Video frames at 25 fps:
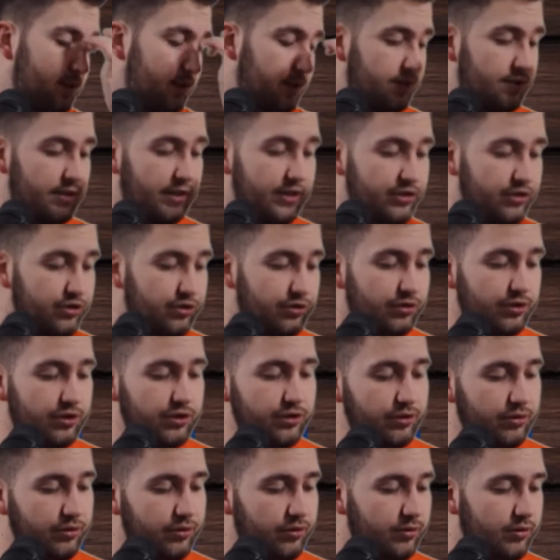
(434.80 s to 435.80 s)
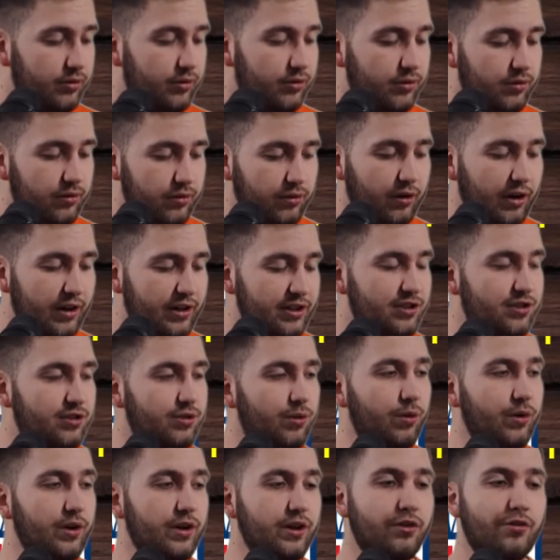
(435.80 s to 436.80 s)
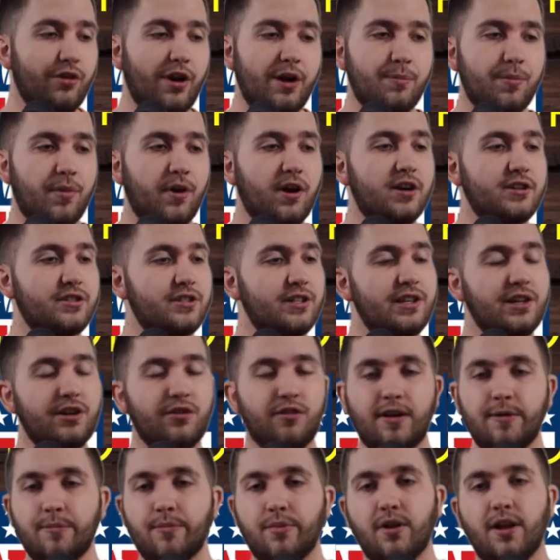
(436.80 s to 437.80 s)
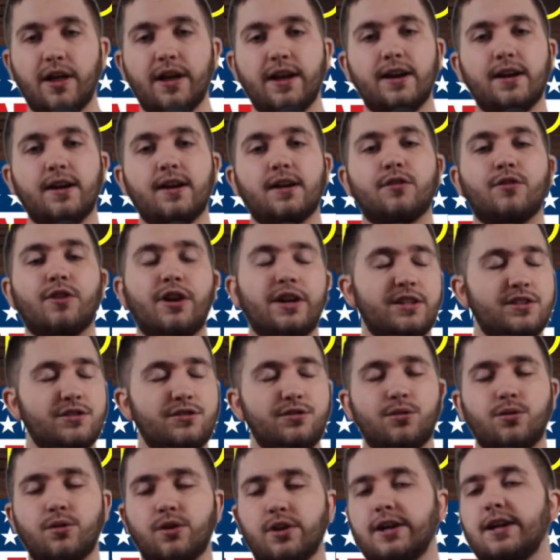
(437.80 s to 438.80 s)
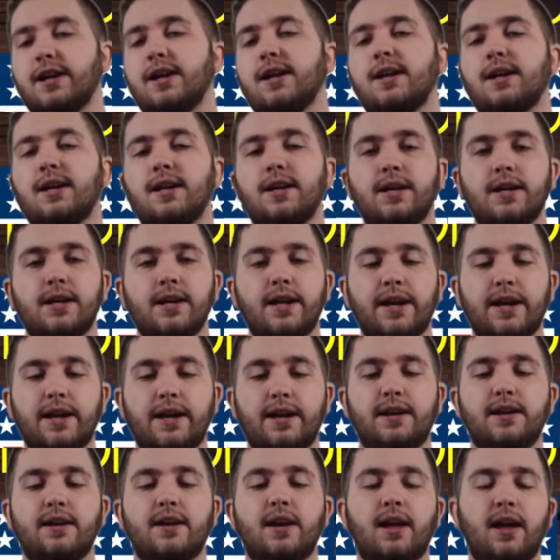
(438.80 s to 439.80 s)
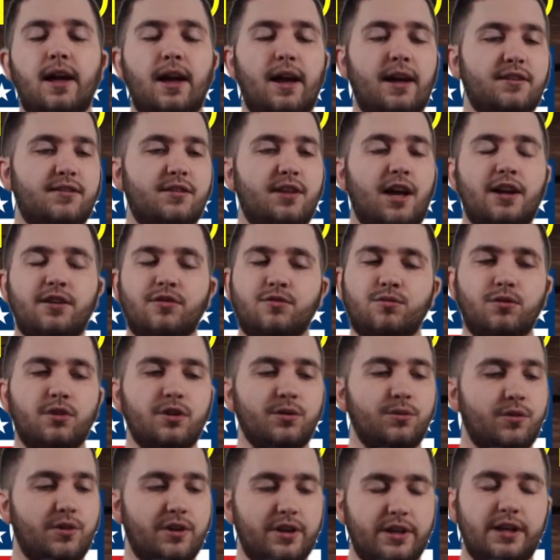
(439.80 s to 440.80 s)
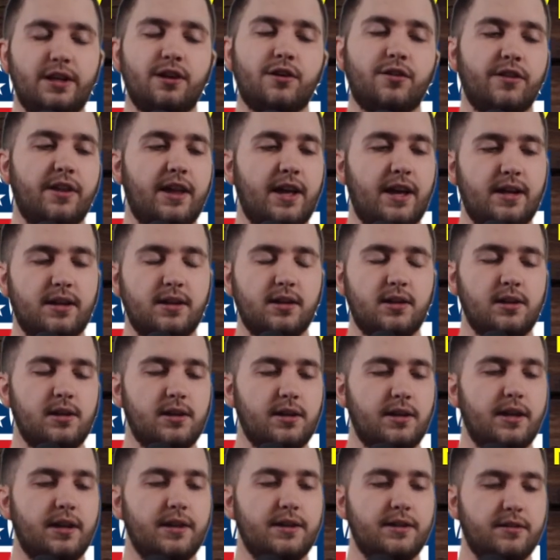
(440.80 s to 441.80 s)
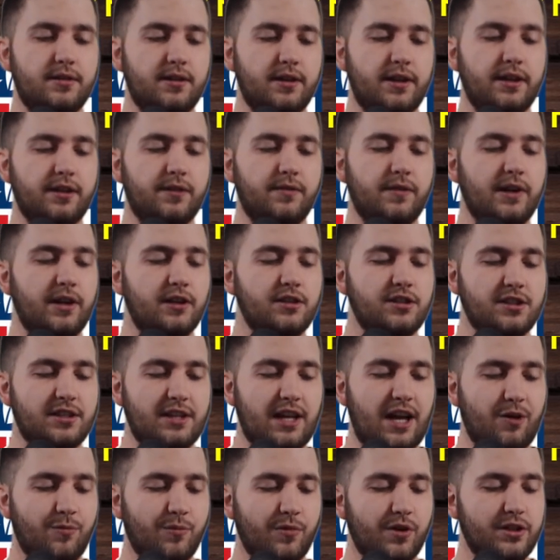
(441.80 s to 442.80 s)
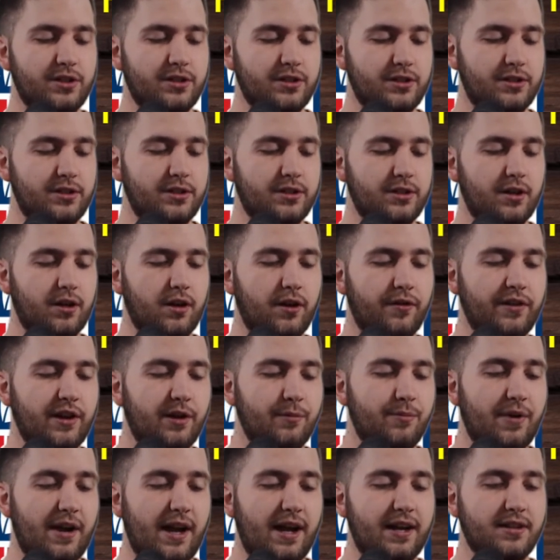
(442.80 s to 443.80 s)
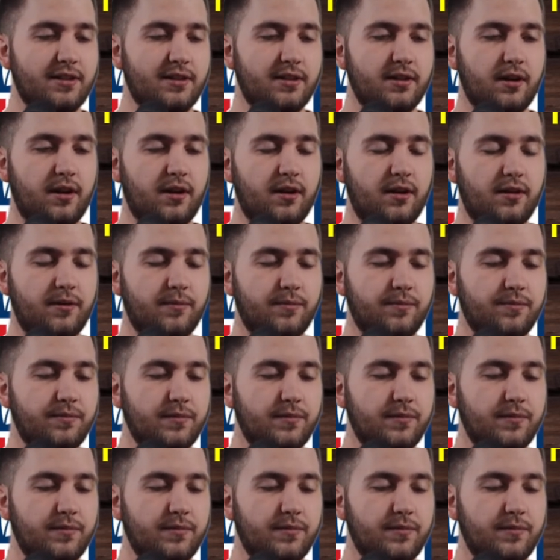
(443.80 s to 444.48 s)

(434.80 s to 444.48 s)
is just a true great story, great person, great player, great story. And I just really wanted to hit on that in today's video, just how much of an impact